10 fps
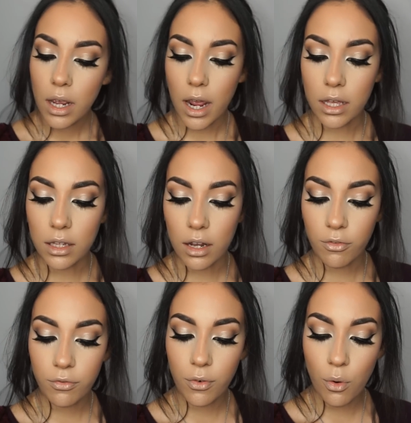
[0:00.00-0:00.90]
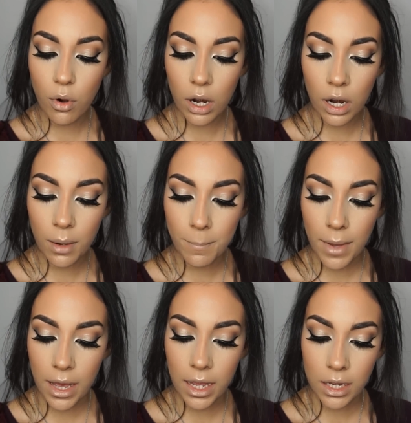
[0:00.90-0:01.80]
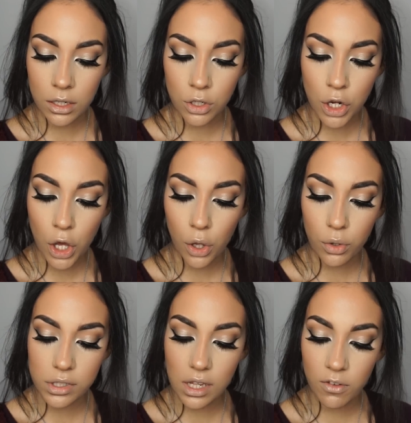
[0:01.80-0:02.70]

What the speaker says: And then for my nose,